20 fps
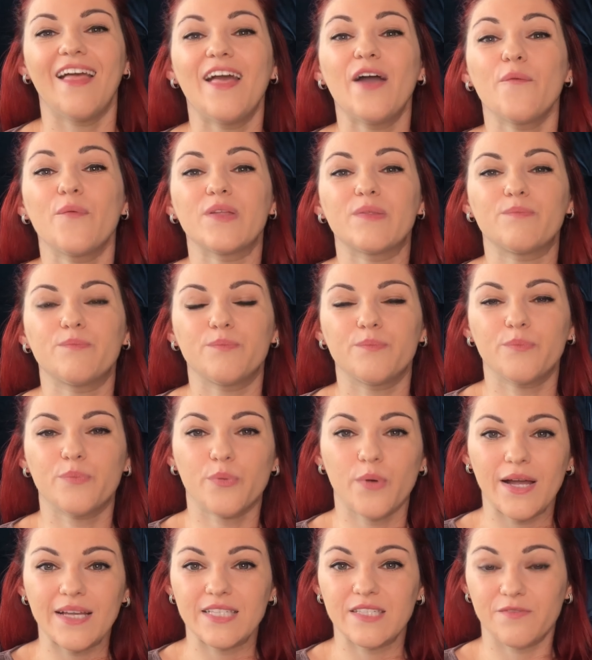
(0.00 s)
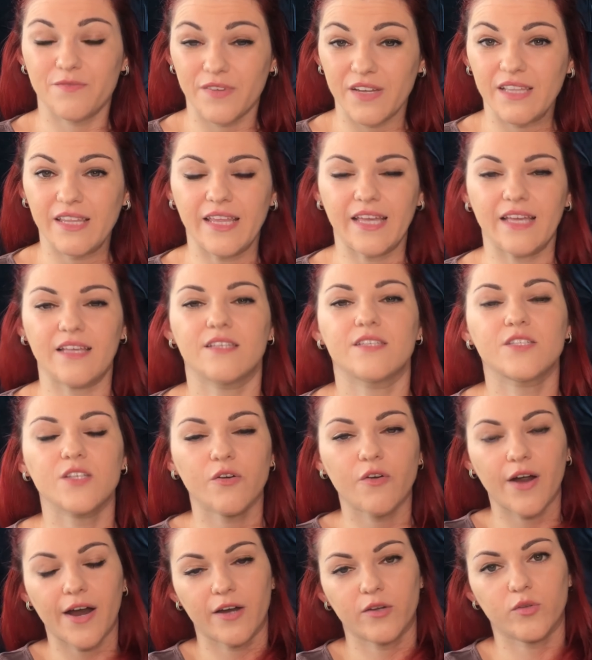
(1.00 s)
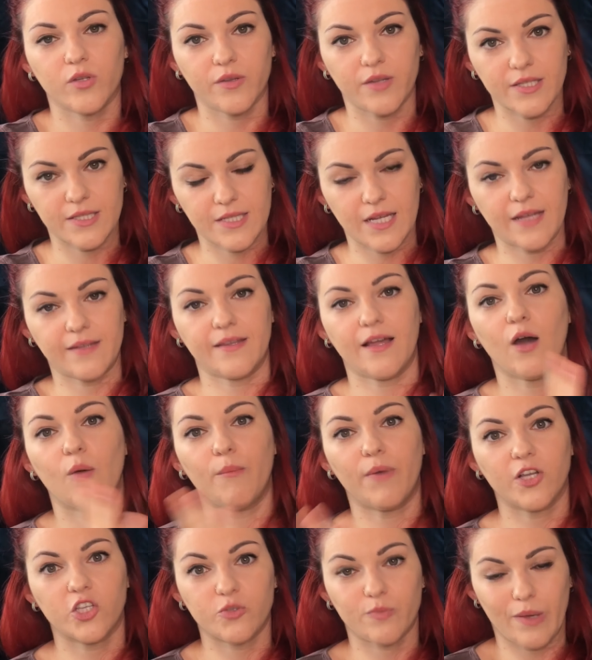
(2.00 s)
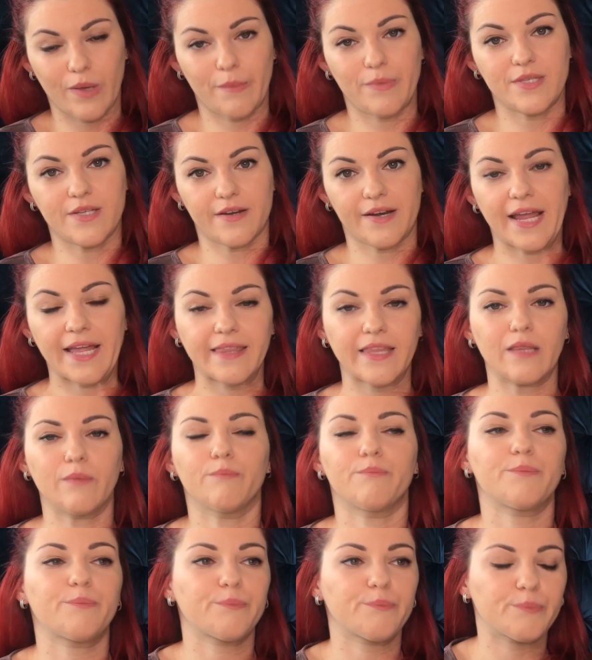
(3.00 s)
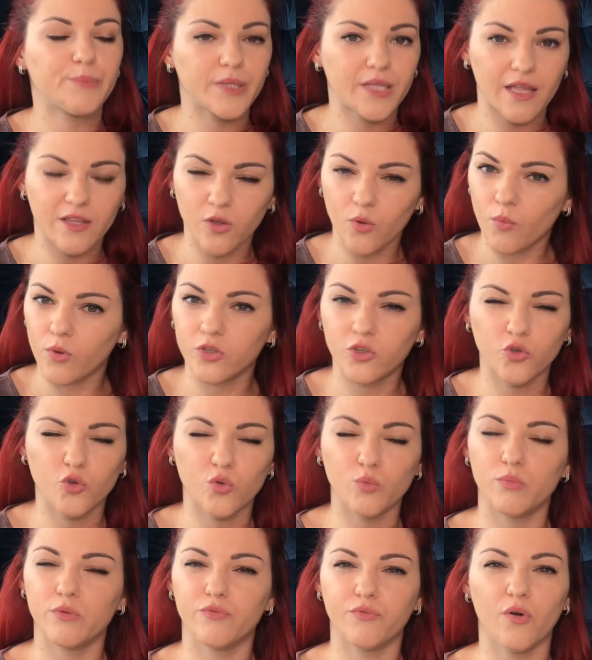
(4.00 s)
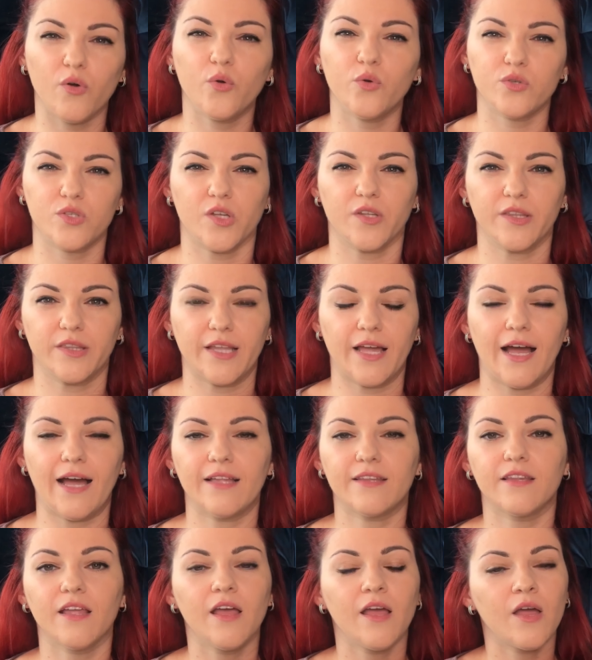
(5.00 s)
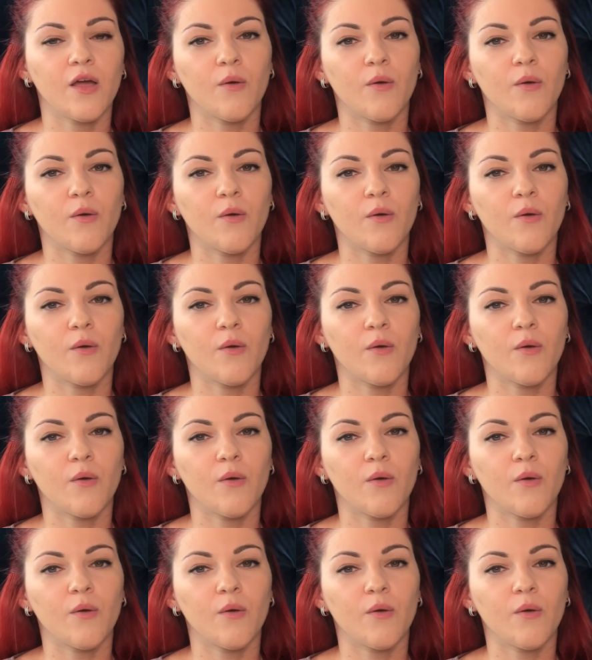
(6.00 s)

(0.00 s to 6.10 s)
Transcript: With breastfeeding, it's so hard to understand how much babies are getting, but I don't want you to be focused on that.